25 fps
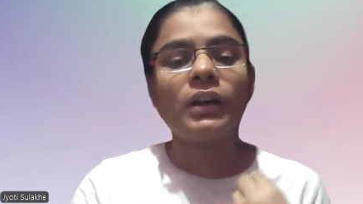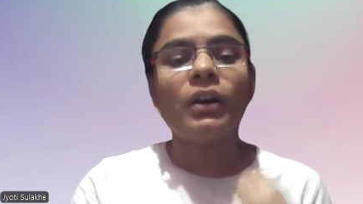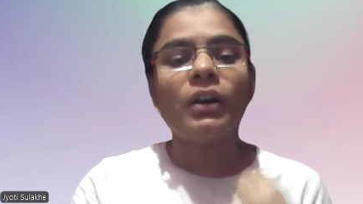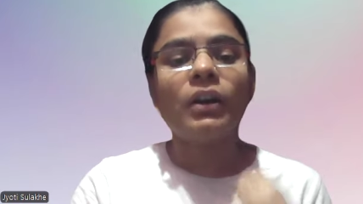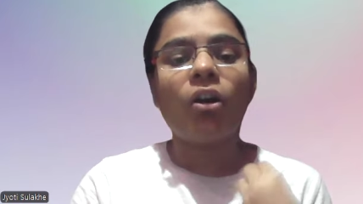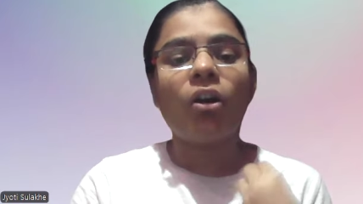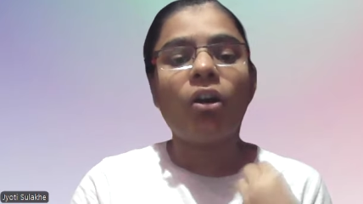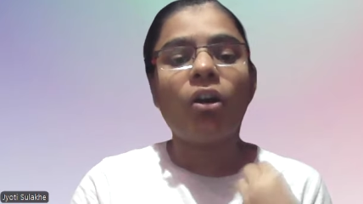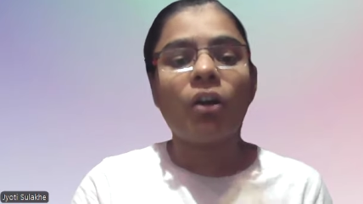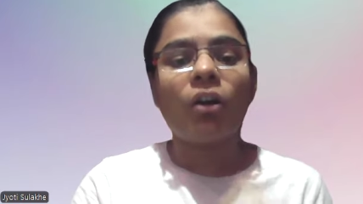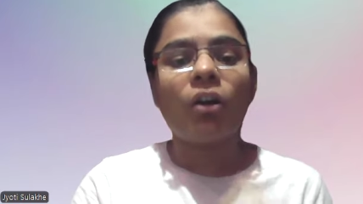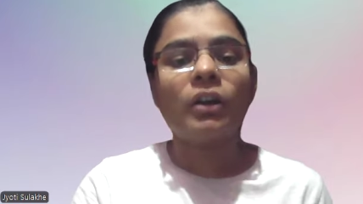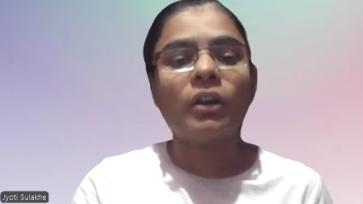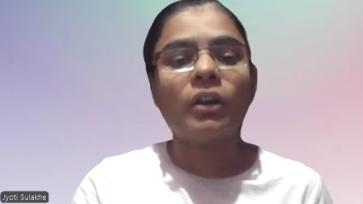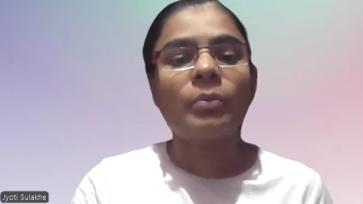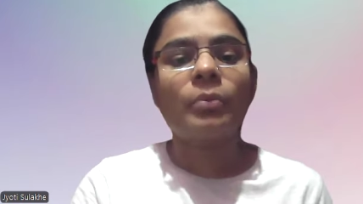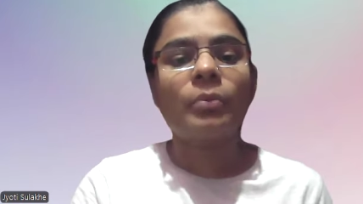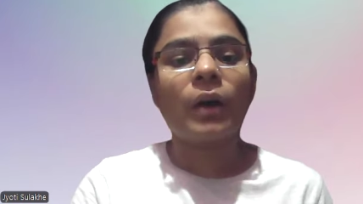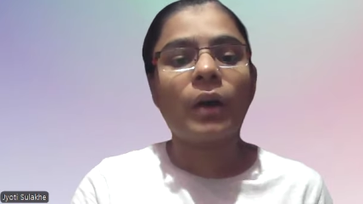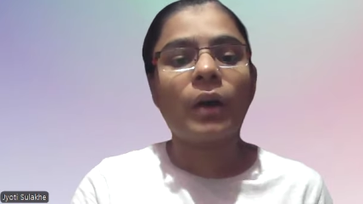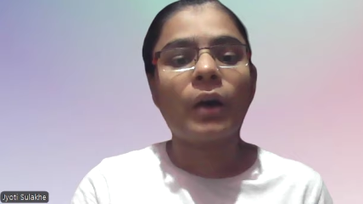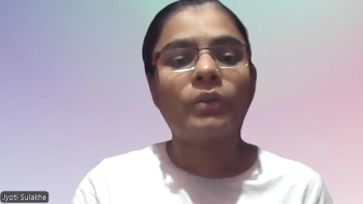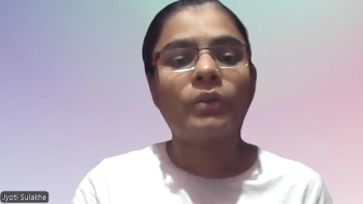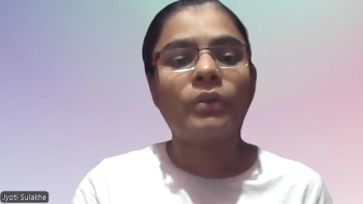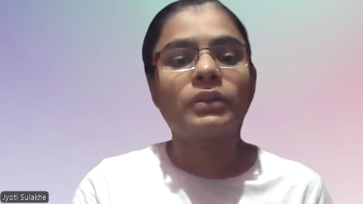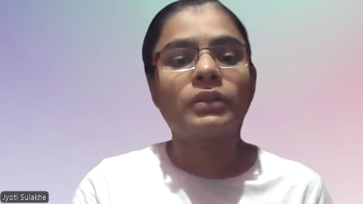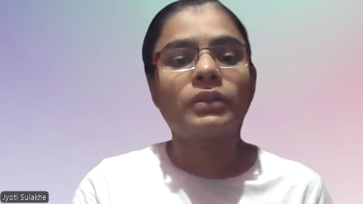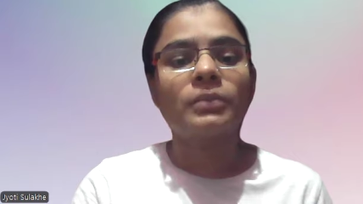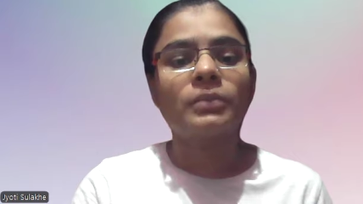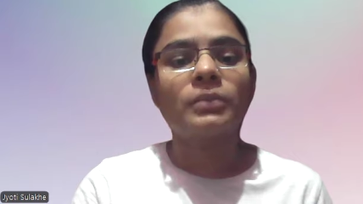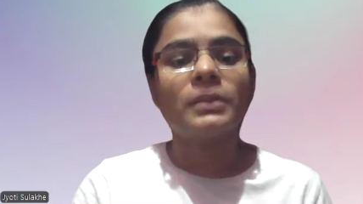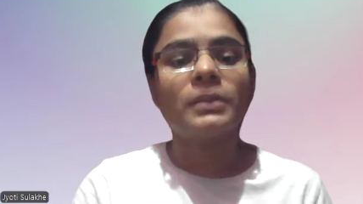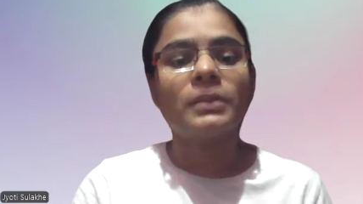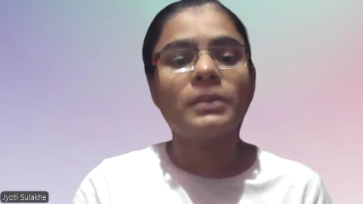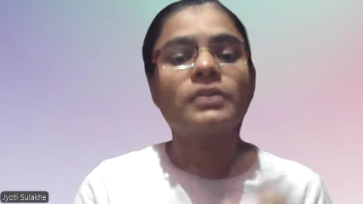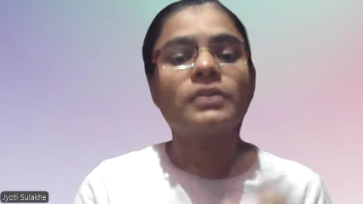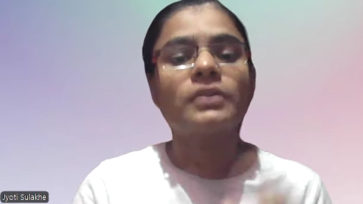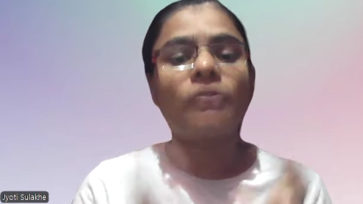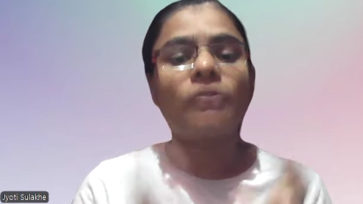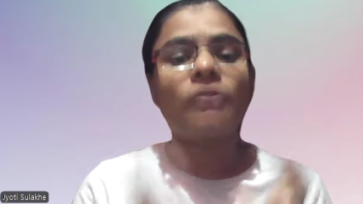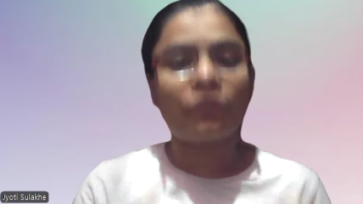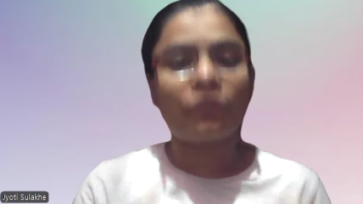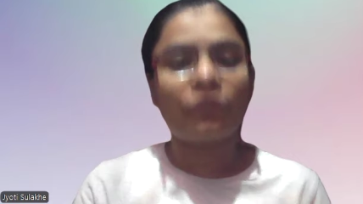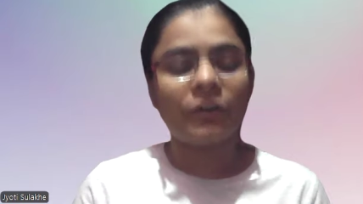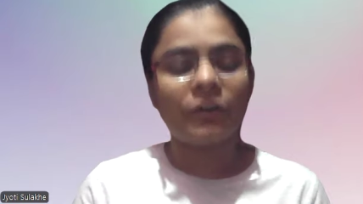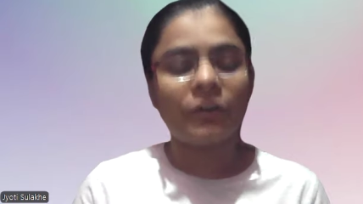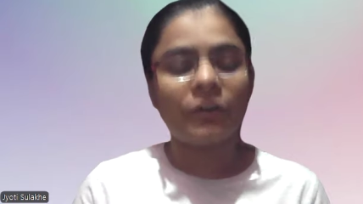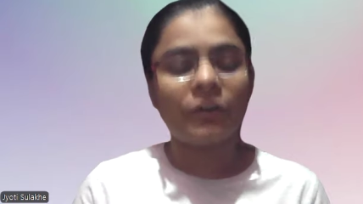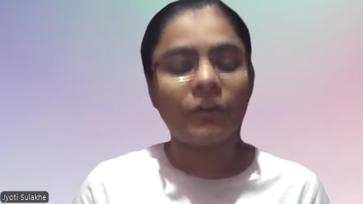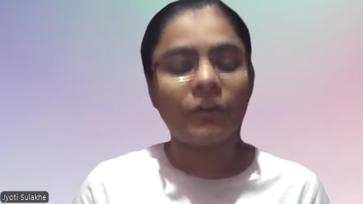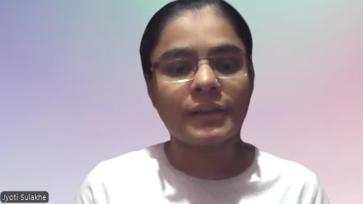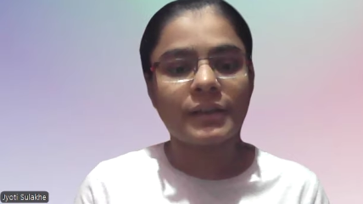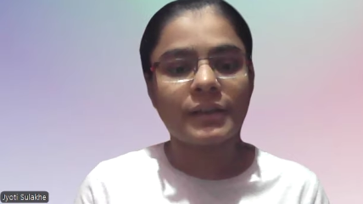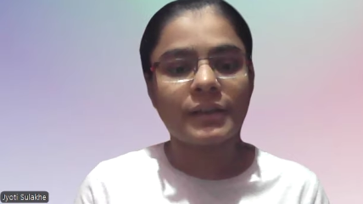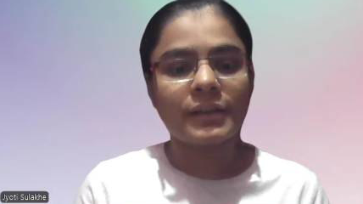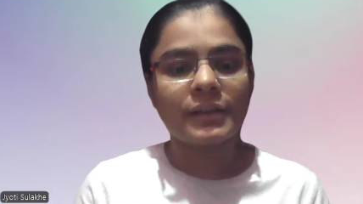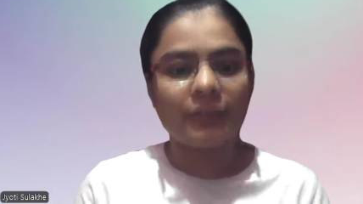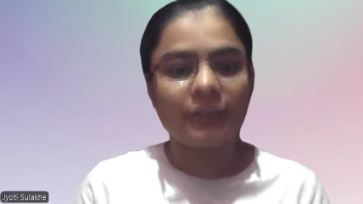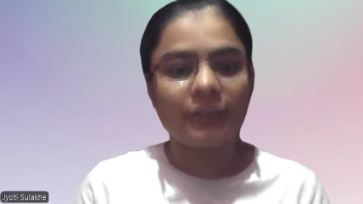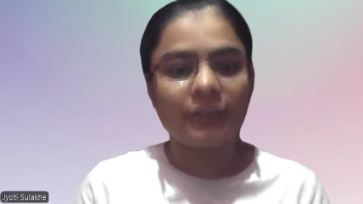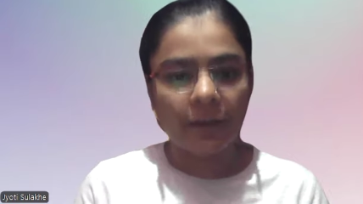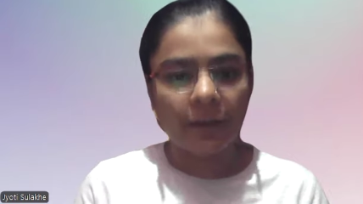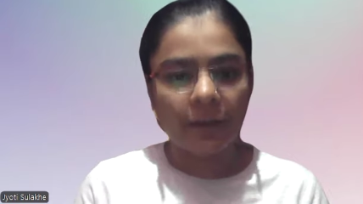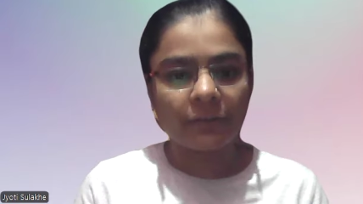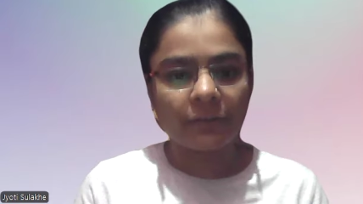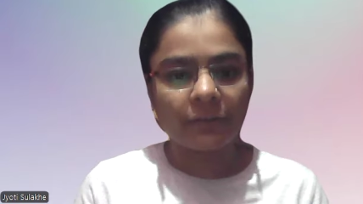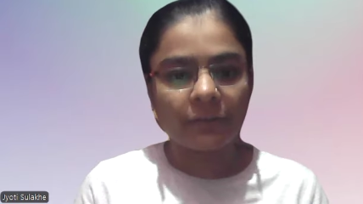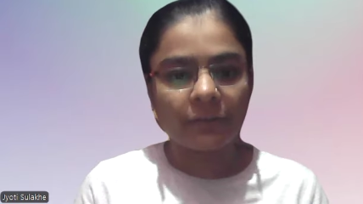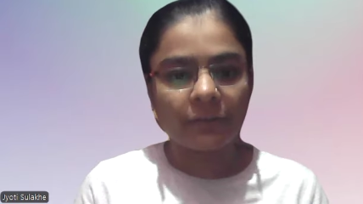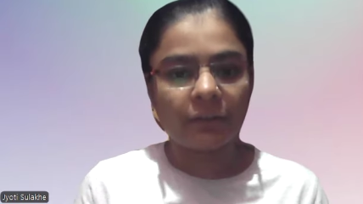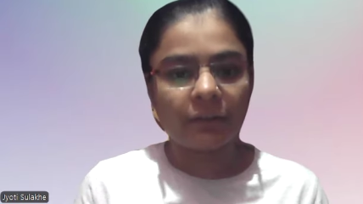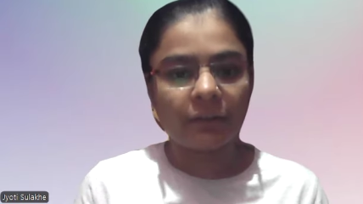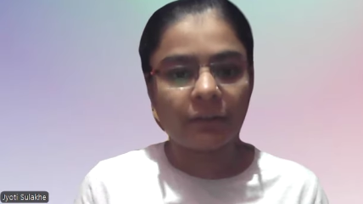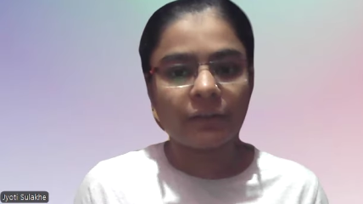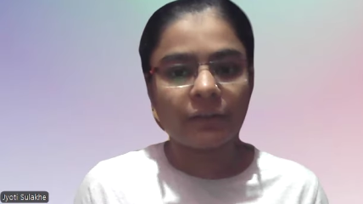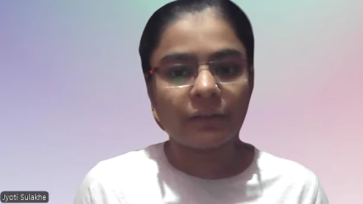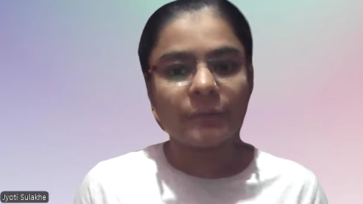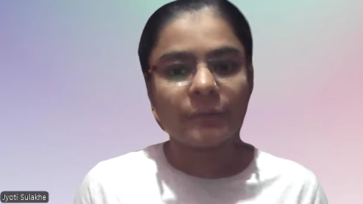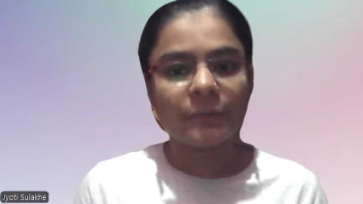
about the means software testing life cycle.